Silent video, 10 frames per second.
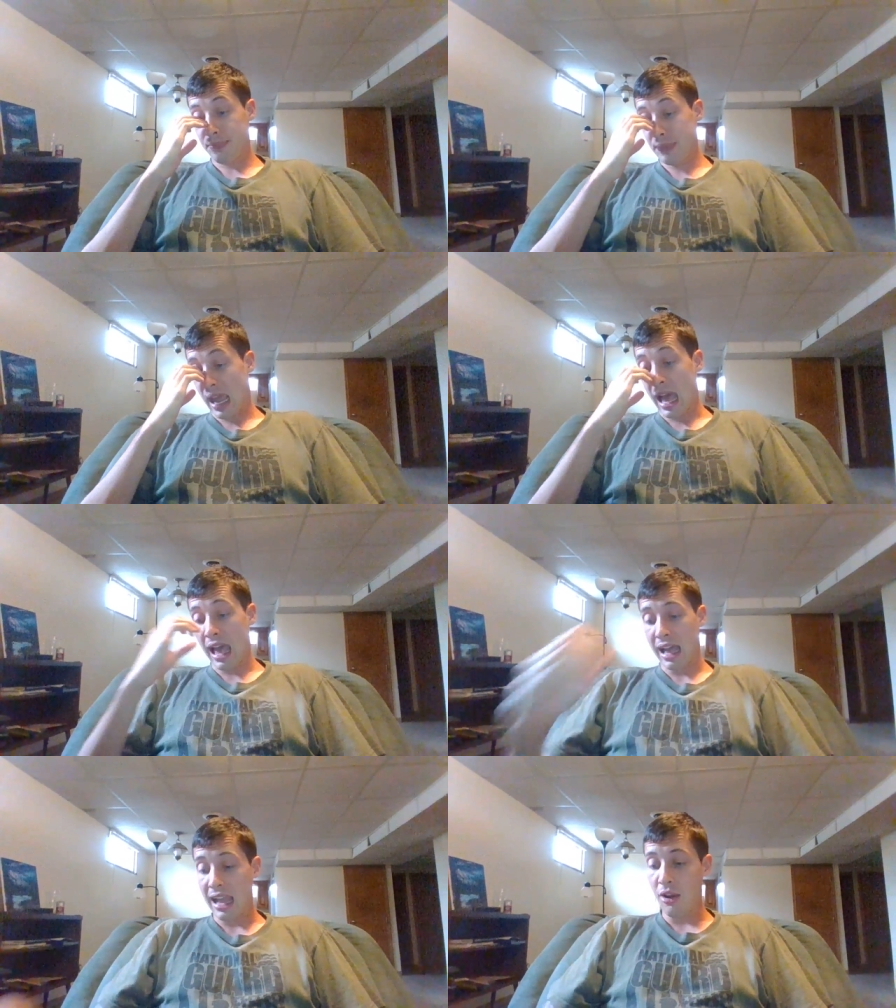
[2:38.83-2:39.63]

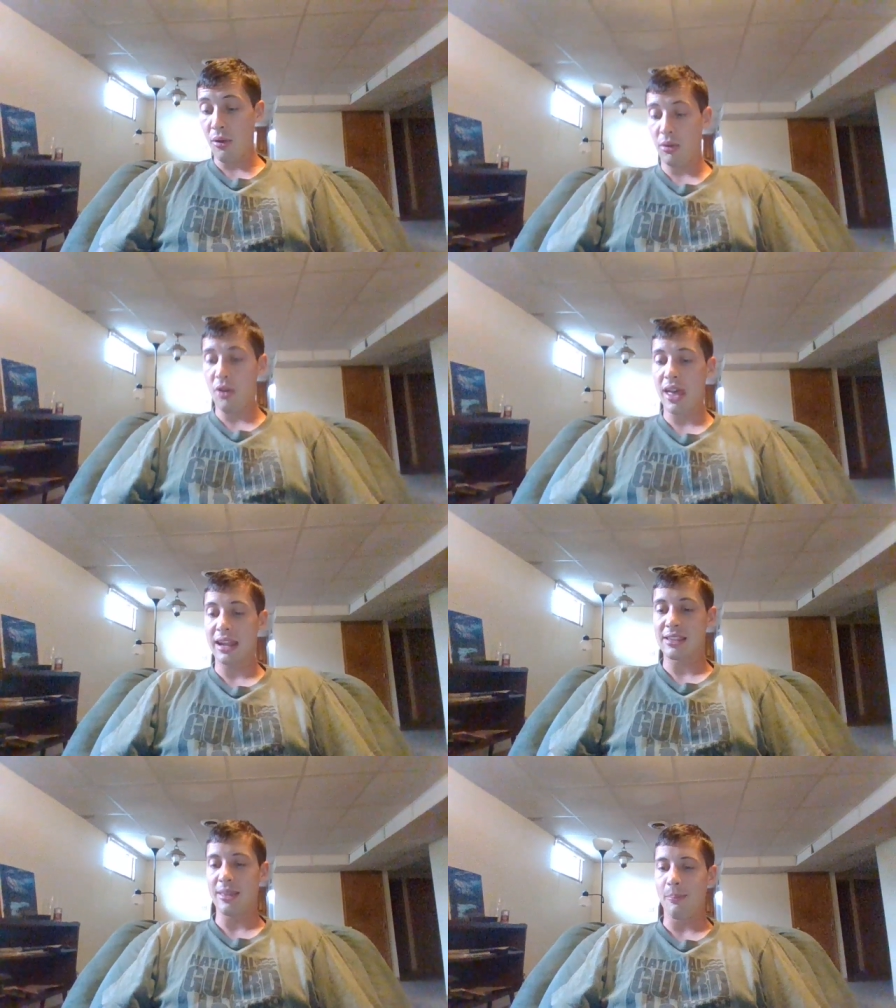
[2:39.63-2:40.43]
I don't know that
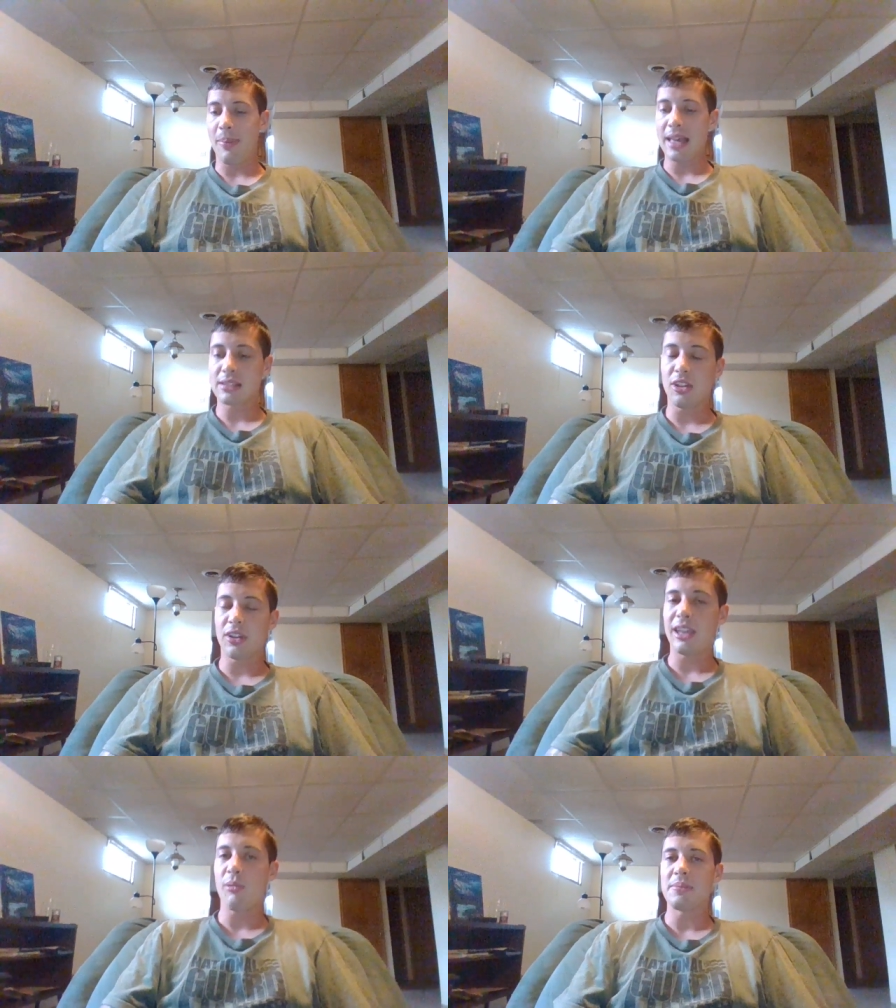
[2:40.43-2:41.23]
it's the best
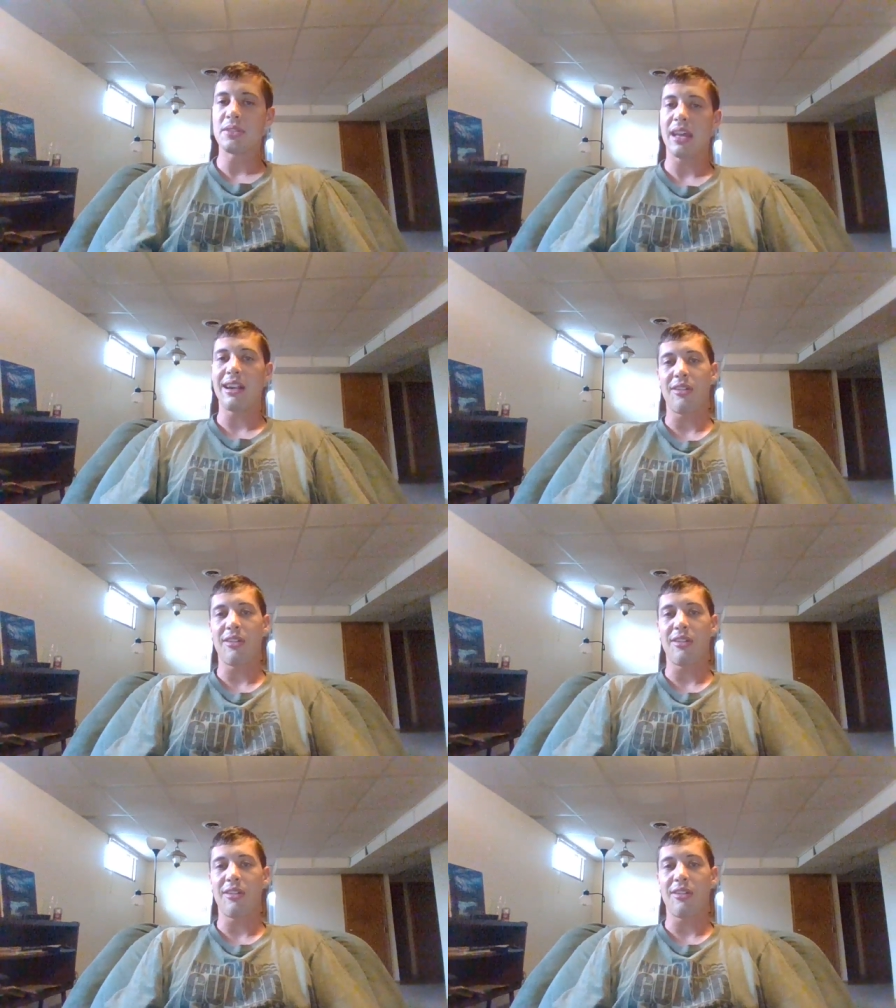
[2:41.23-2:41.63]
looking website.